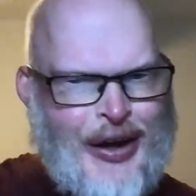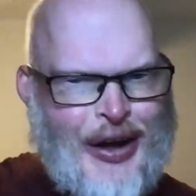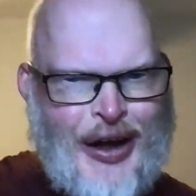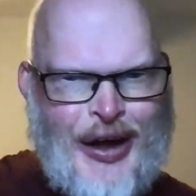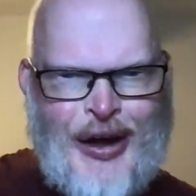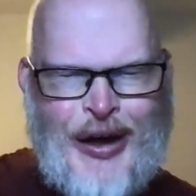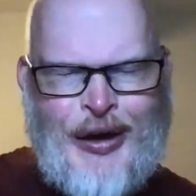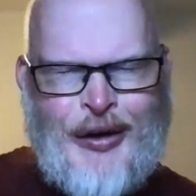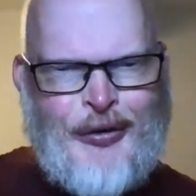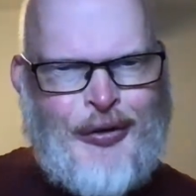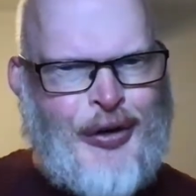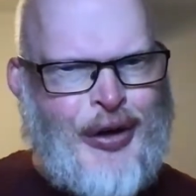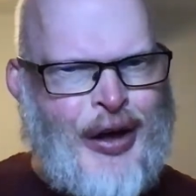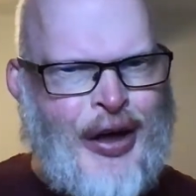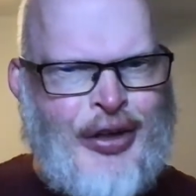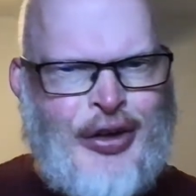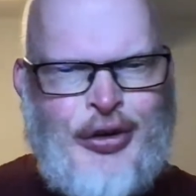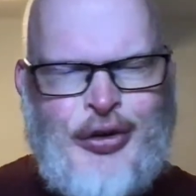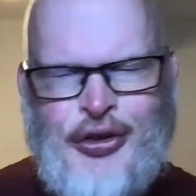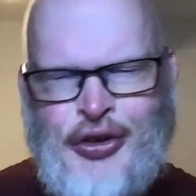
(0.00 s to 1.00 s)

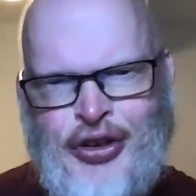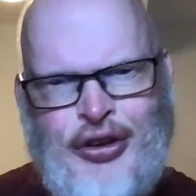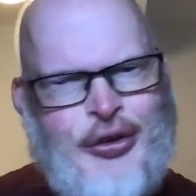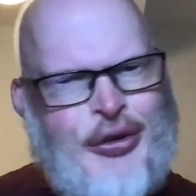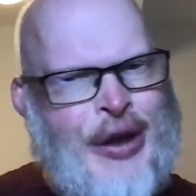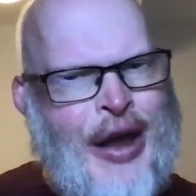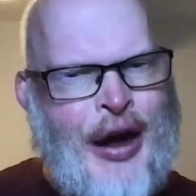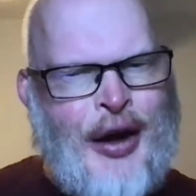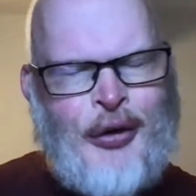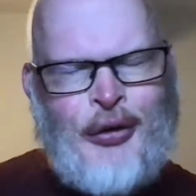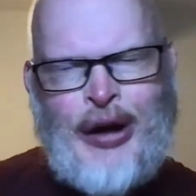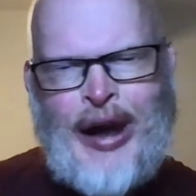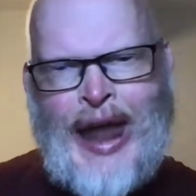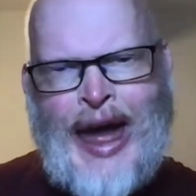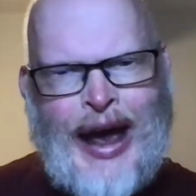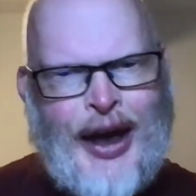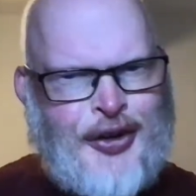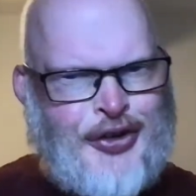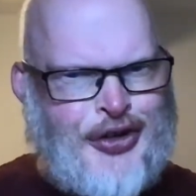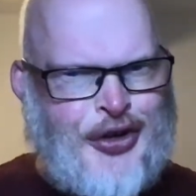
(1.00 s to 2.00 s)
and you now
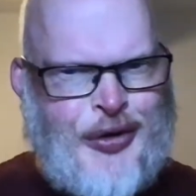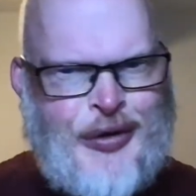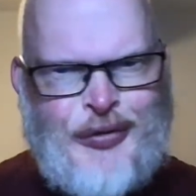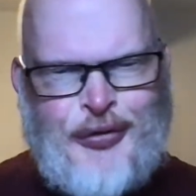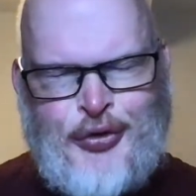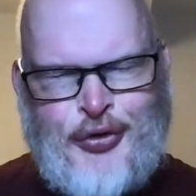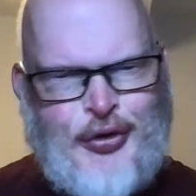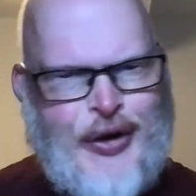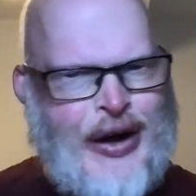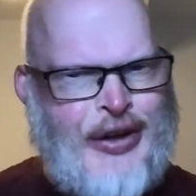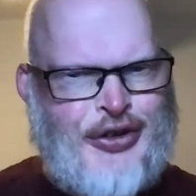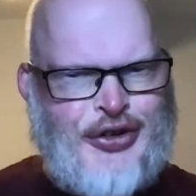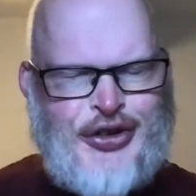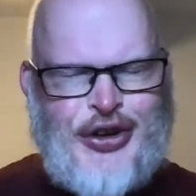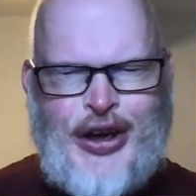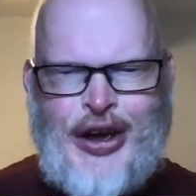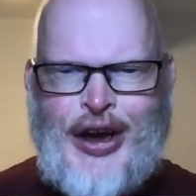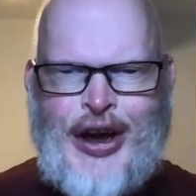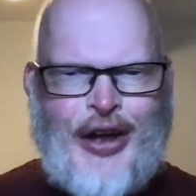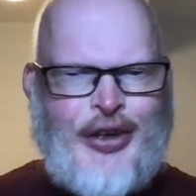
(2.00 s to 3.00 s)
lecture in French,
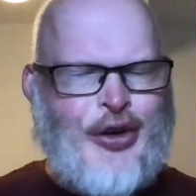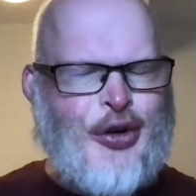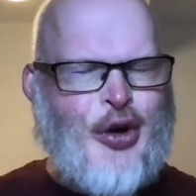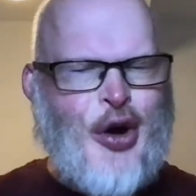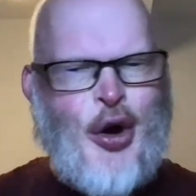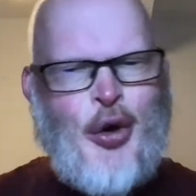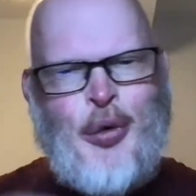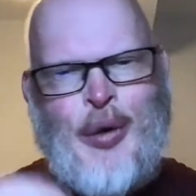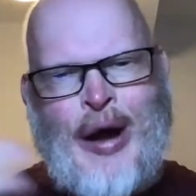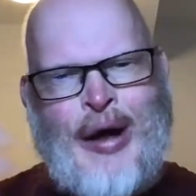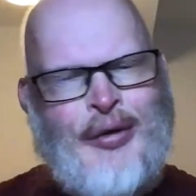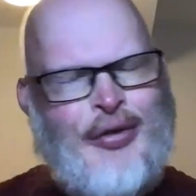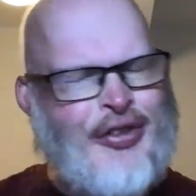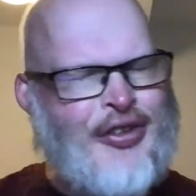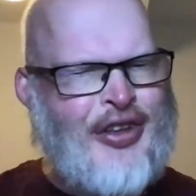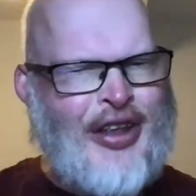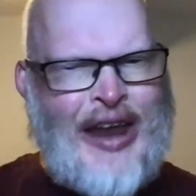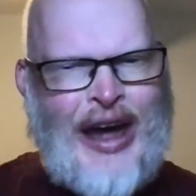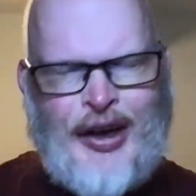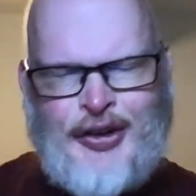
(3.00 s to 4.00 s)
and you go
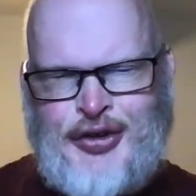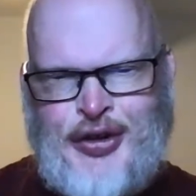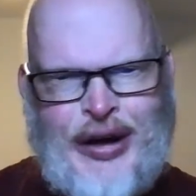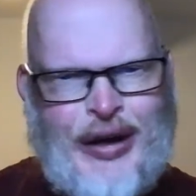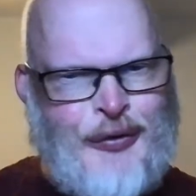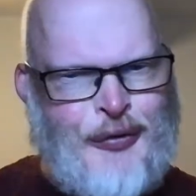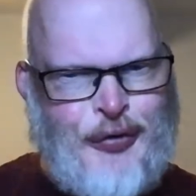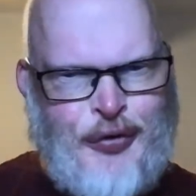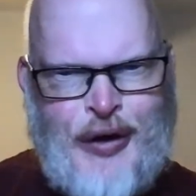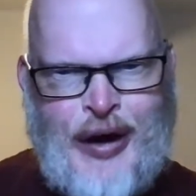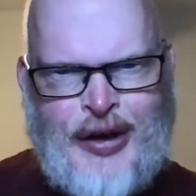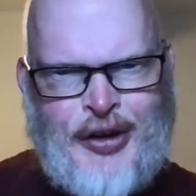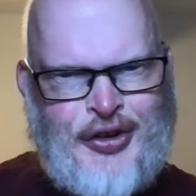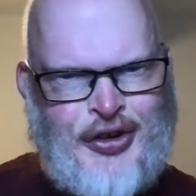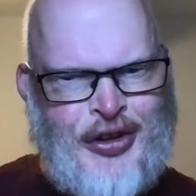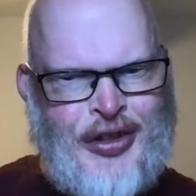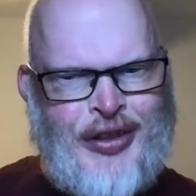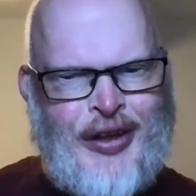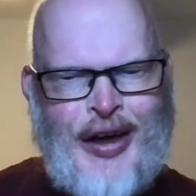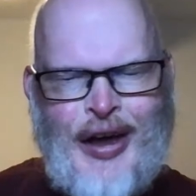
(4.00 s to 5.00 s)
around lecturing in
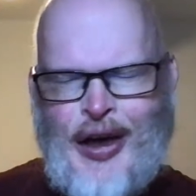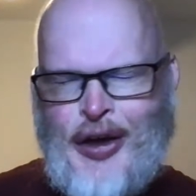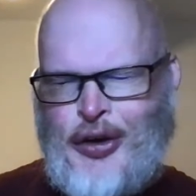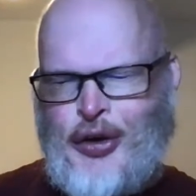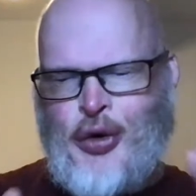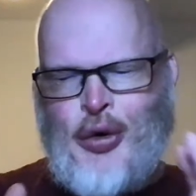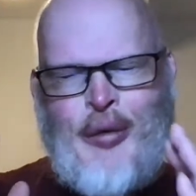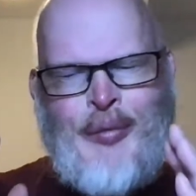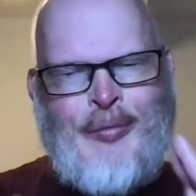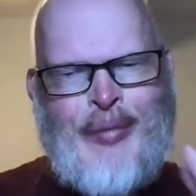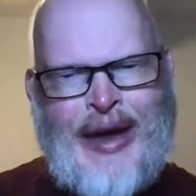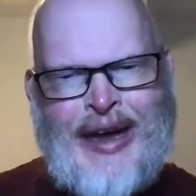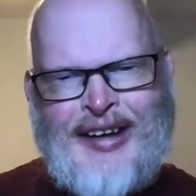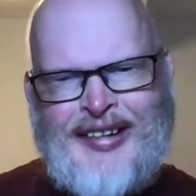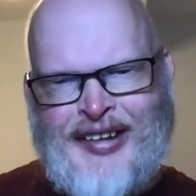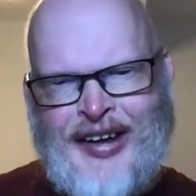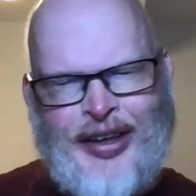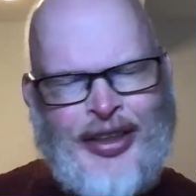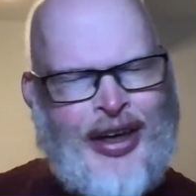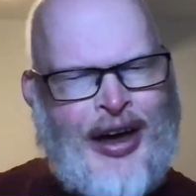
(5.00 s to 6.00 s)
French, and you're
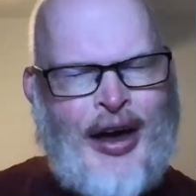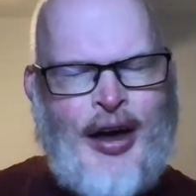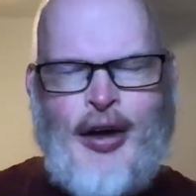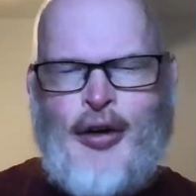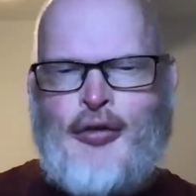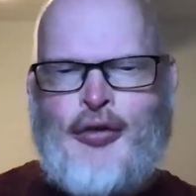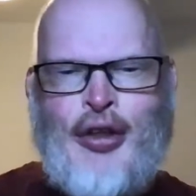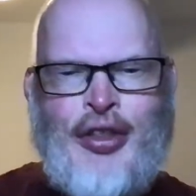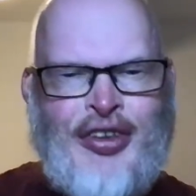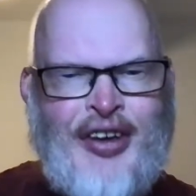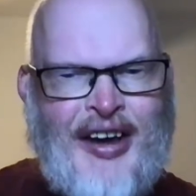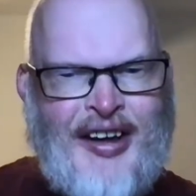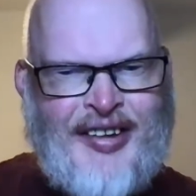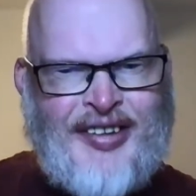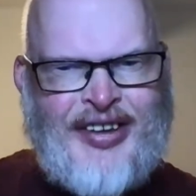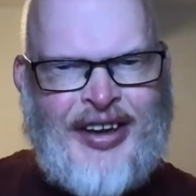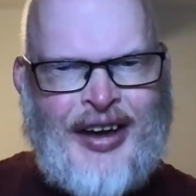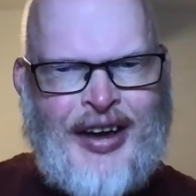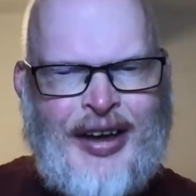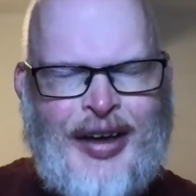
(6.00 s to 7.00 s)
amazing at that,
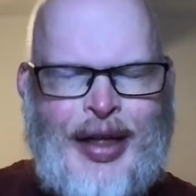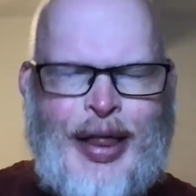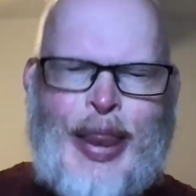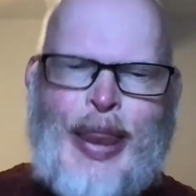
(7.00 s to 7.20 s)
fantastic.